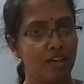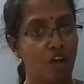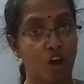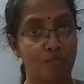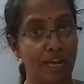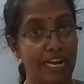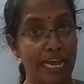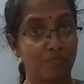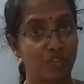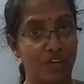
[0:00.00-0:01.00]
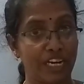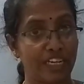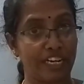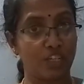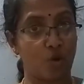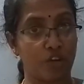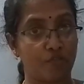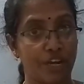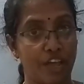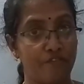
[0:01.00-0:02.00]
Normal lapse rate I told
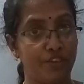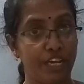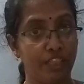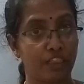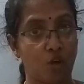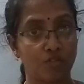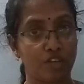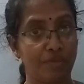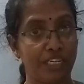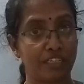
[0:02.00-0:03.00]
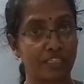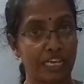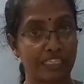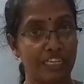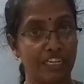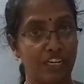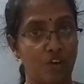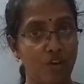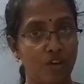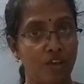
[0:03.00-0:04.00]
for every 1000 meters ascent, you
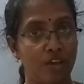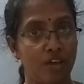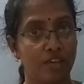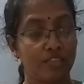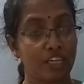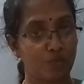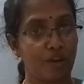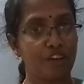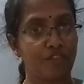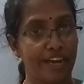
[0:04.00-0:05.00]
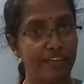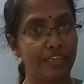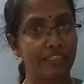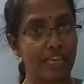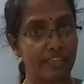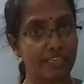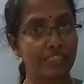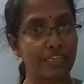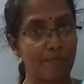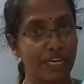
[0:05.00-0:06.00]
know, 6.5 degrees
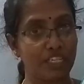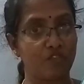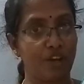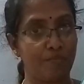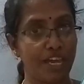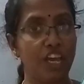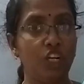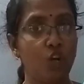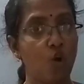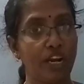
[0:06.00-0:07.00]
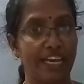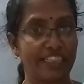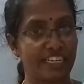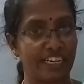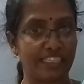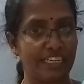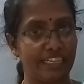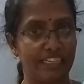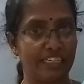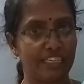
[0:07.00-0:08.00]
Celsius temperature will be low, like that I
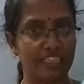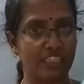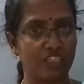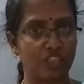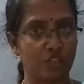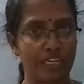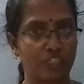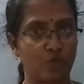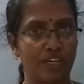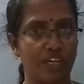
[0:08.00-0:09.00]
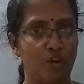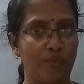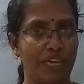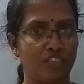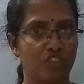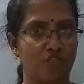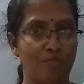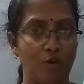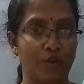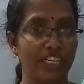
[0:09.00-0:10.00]
said. Is it? So that's what, you know, places of
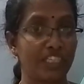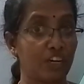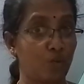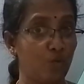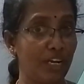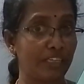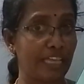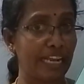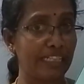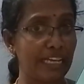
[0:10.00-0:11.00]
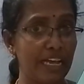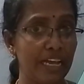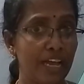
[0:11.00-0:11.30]
mountains are cooler than the